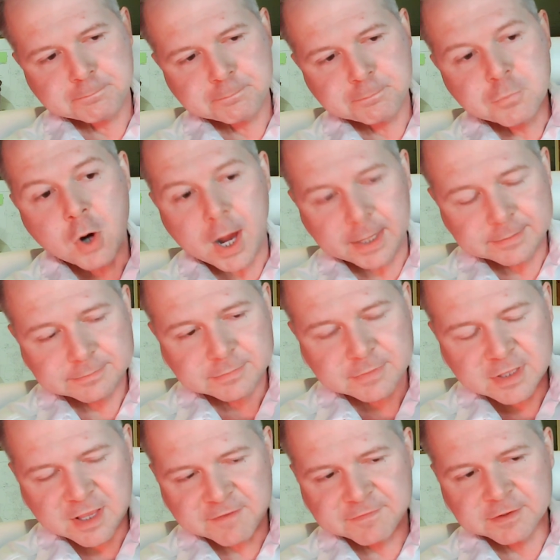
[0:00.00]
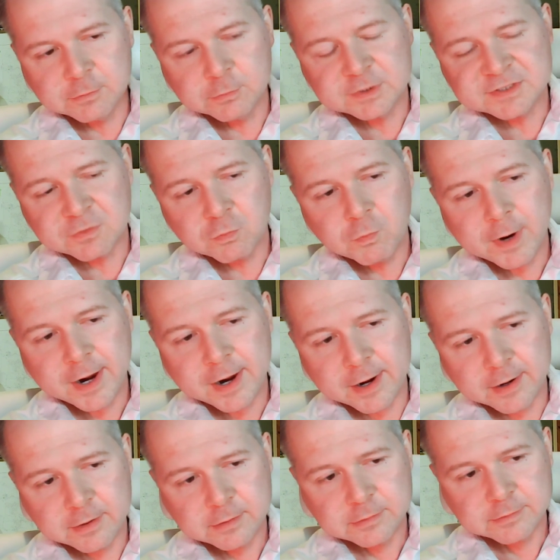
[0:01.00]
But if he was
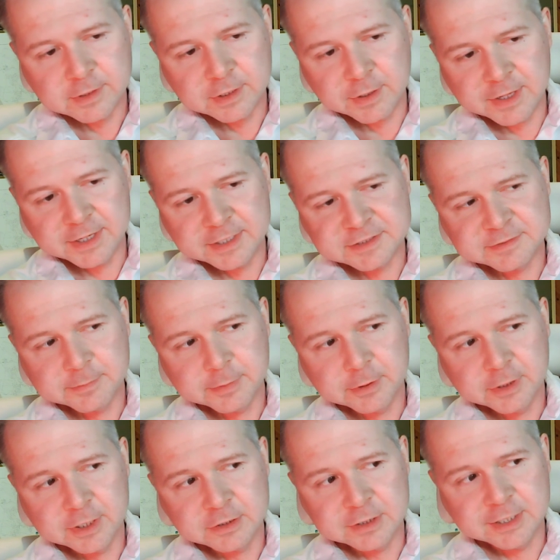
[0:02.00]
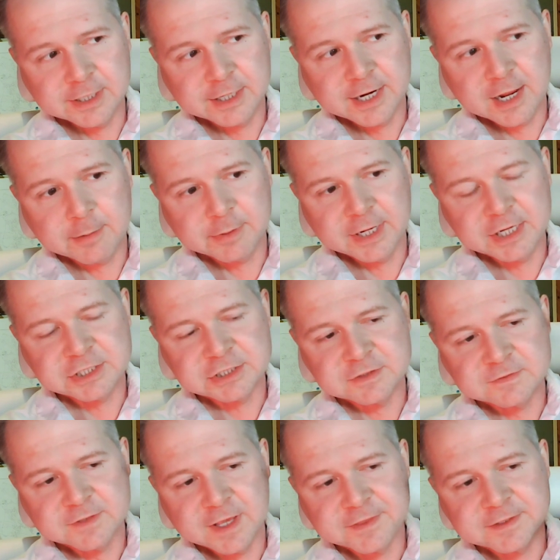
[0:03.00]
aware that you had a disability and needed
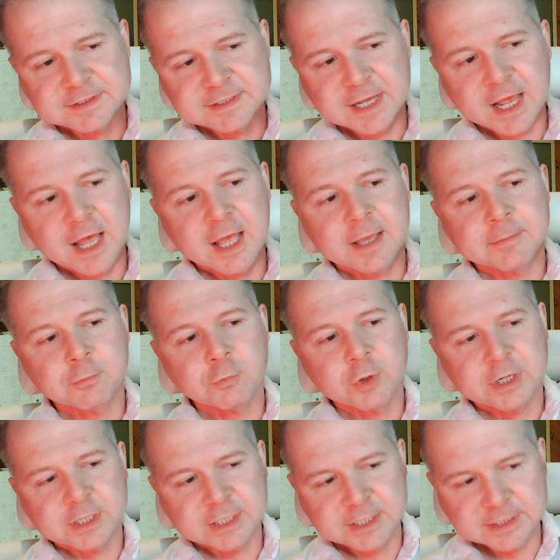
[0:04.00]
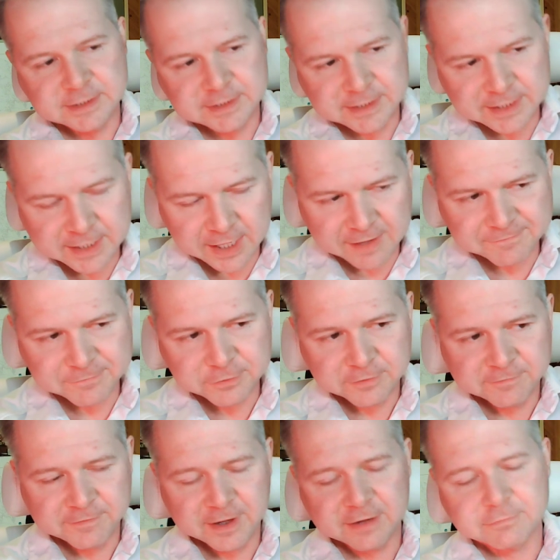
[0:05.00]
accommodations at the time when he gave you the
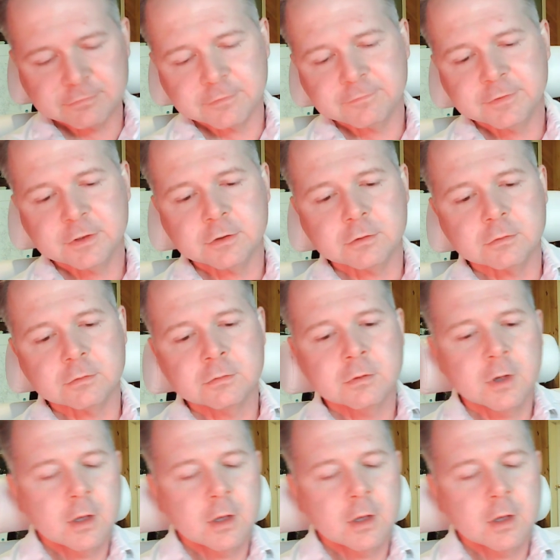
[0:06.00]
five review,